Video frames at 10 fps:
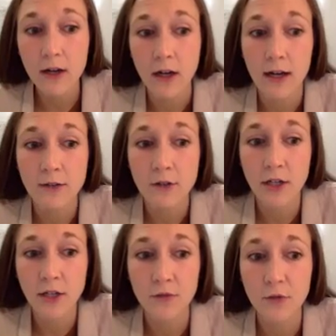an oxygen,
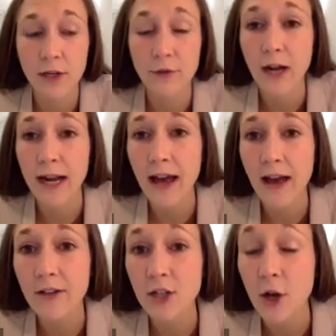nitrogen, fluorine. You've got to
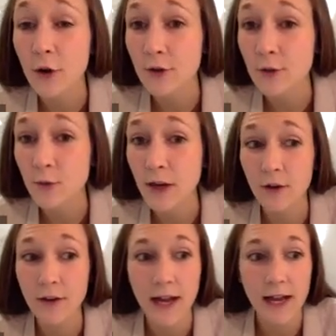have a donor as
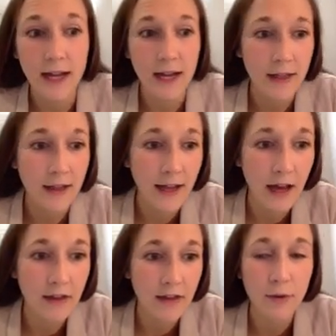well. And I think
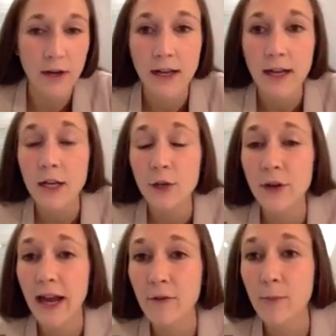Kathleen put it, you've
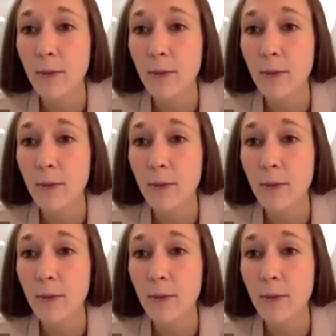got to have a